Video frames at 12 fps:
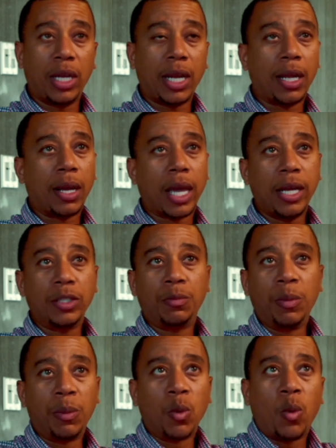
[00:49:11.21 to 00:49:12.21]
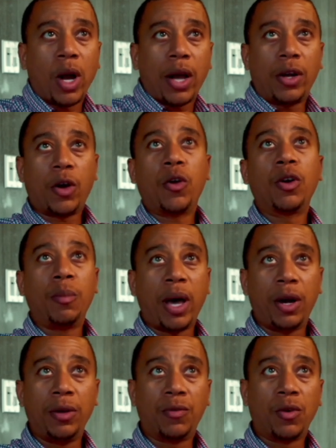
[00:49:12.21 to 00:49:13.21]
and I can't remember where I'd heard about it